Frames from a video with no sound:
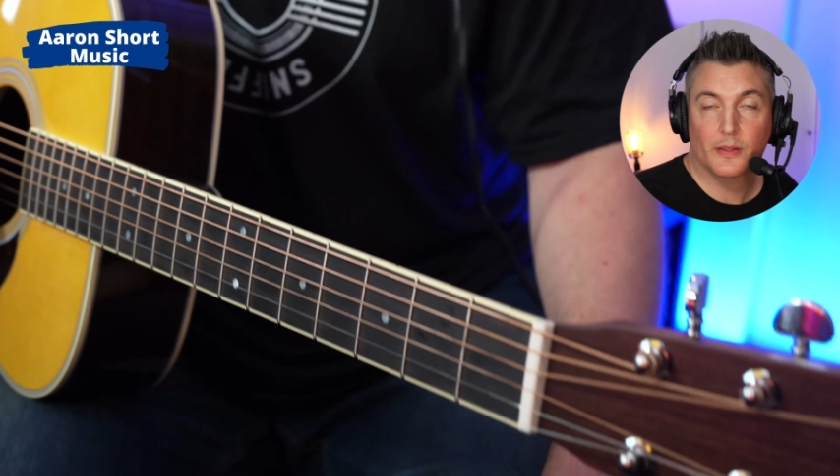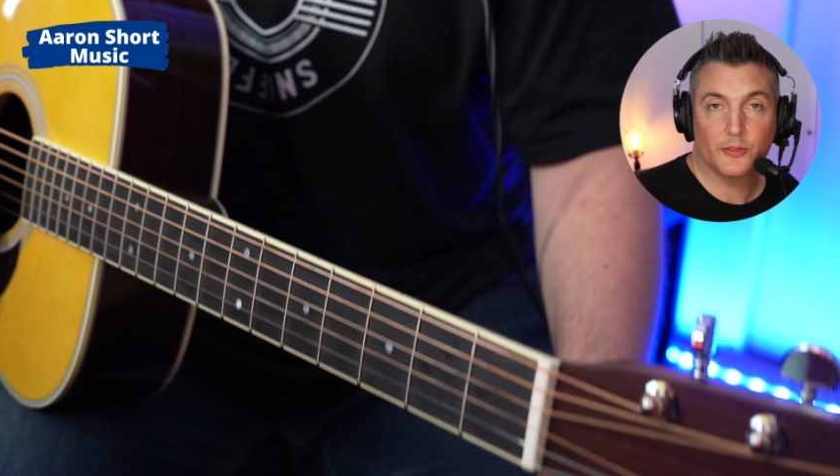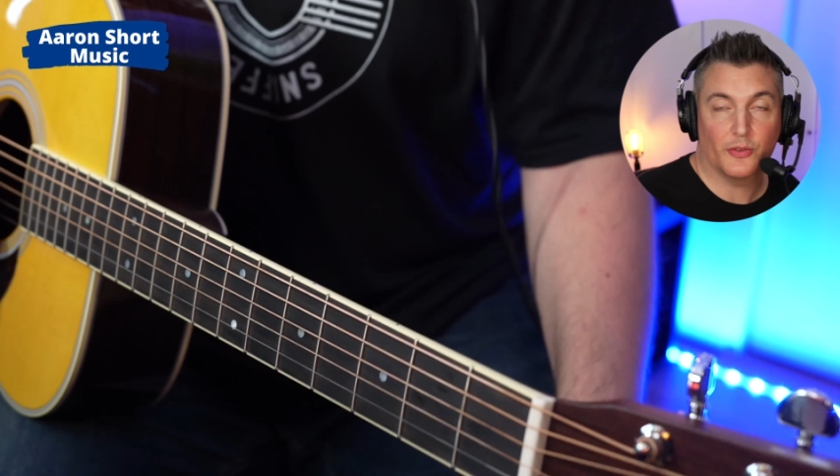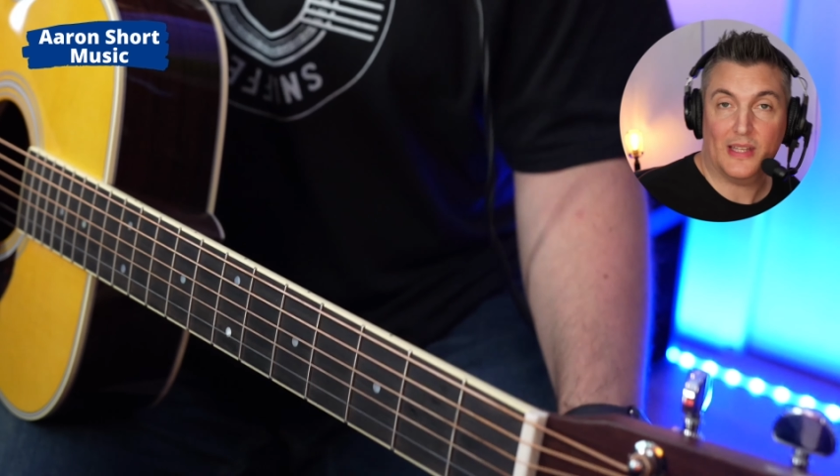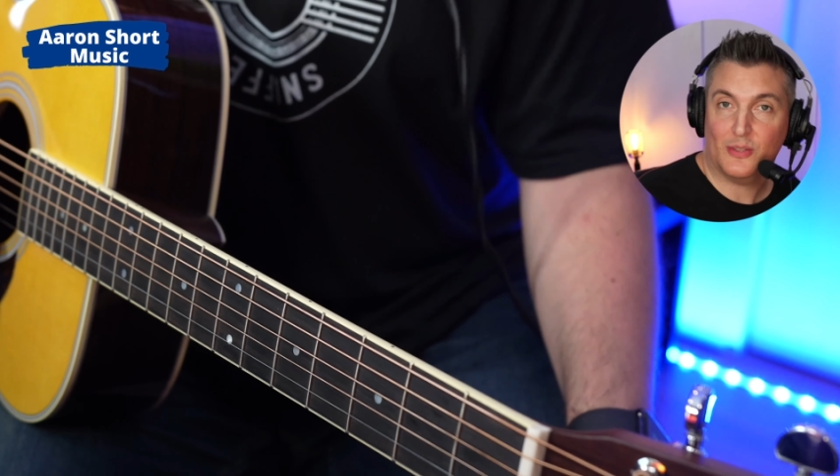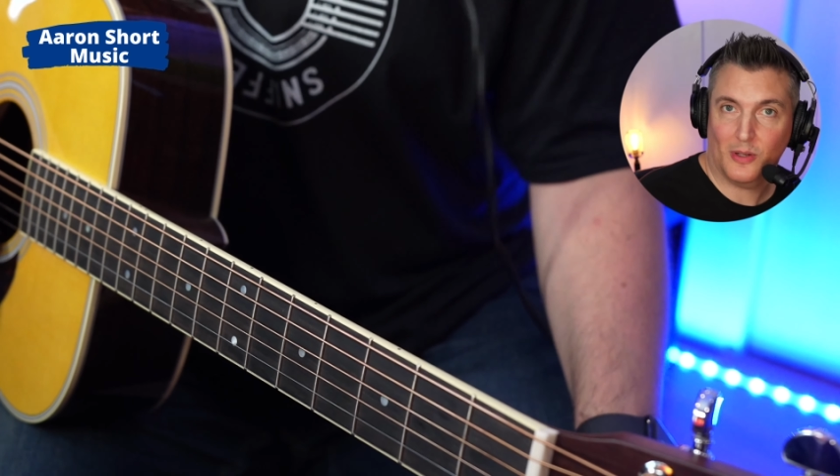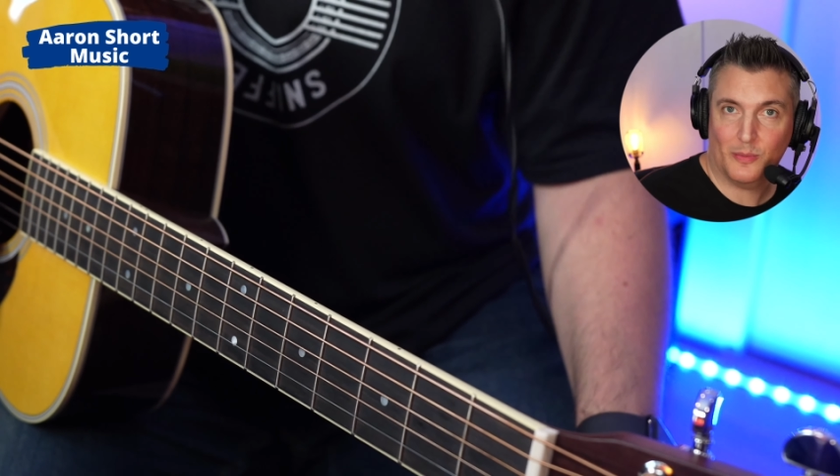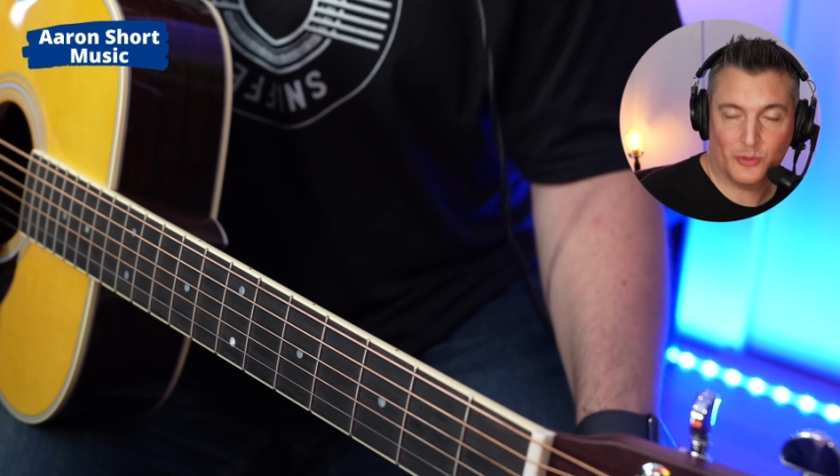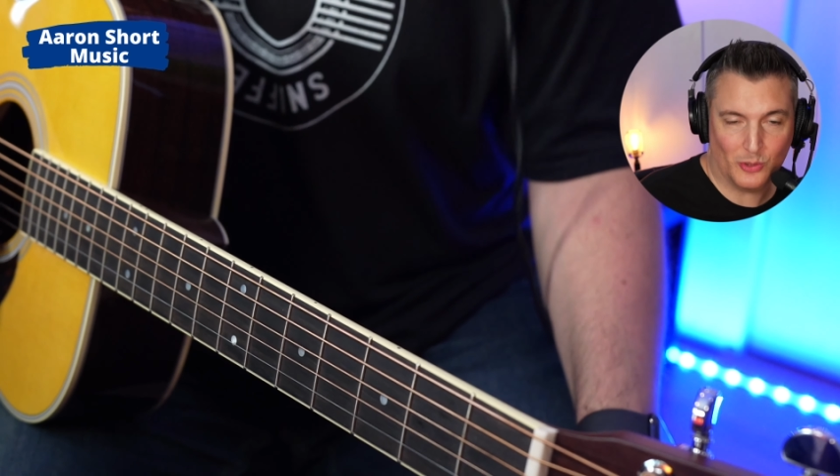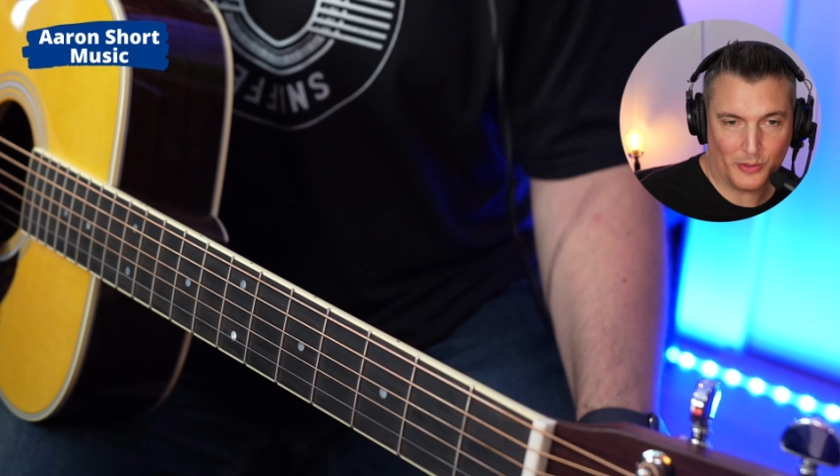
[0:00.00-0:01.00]
So that's what
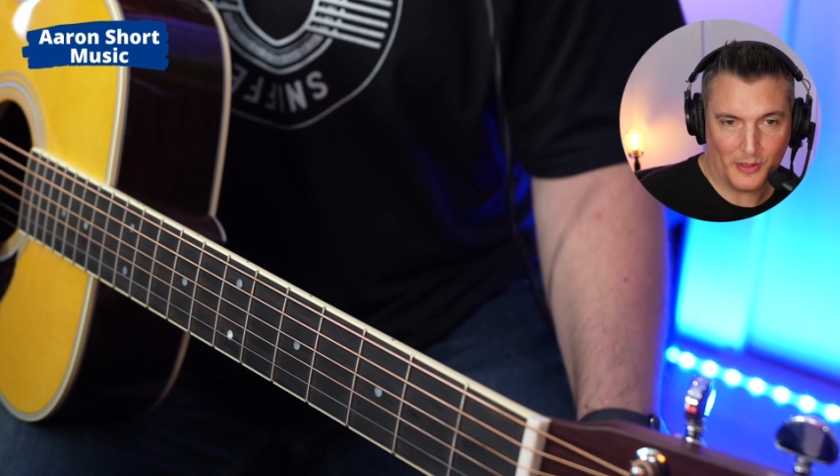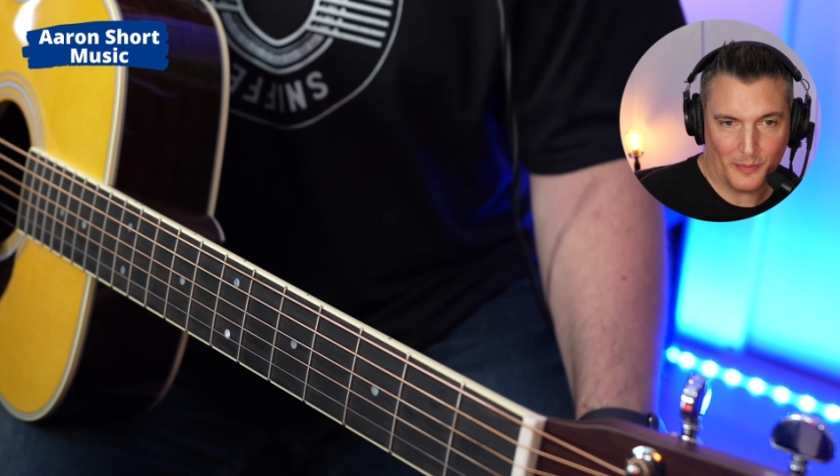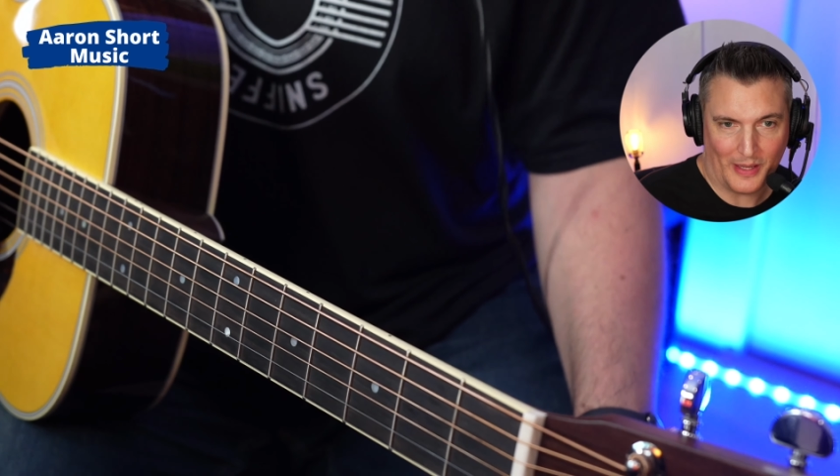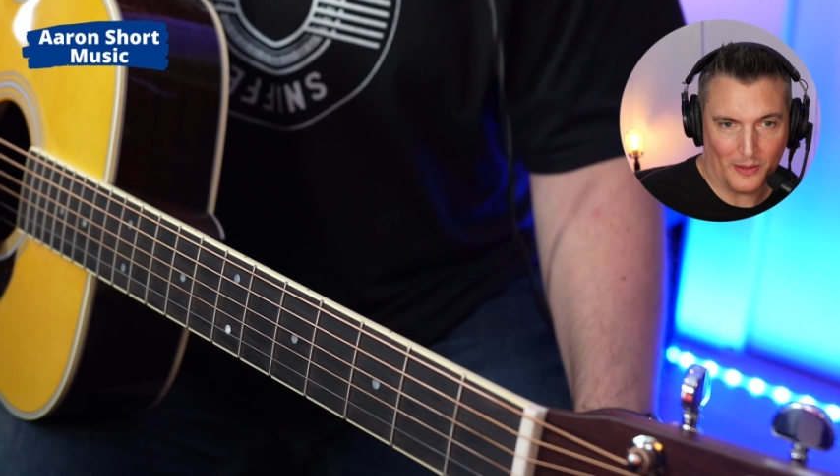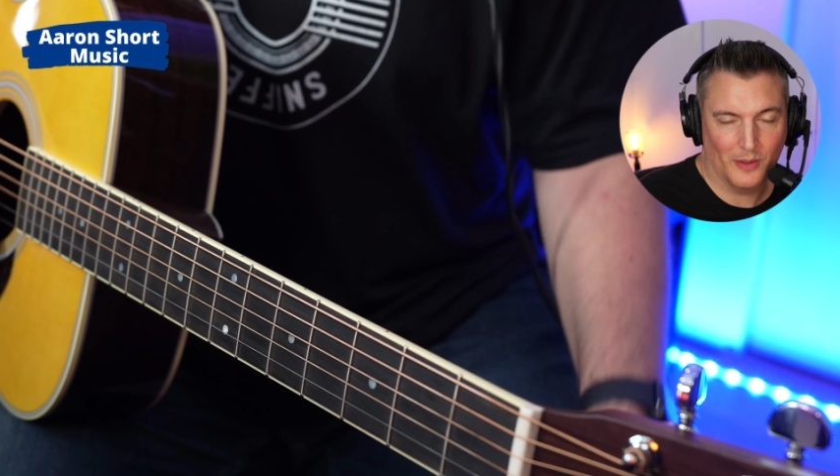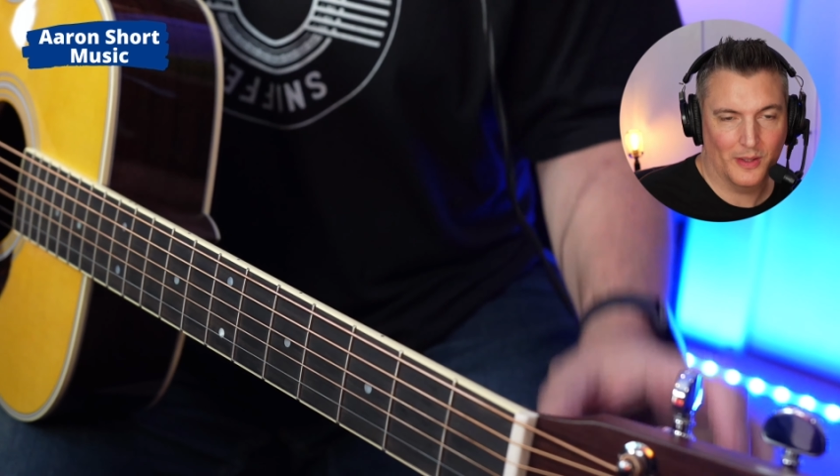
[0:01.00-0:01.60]
I'm talking about.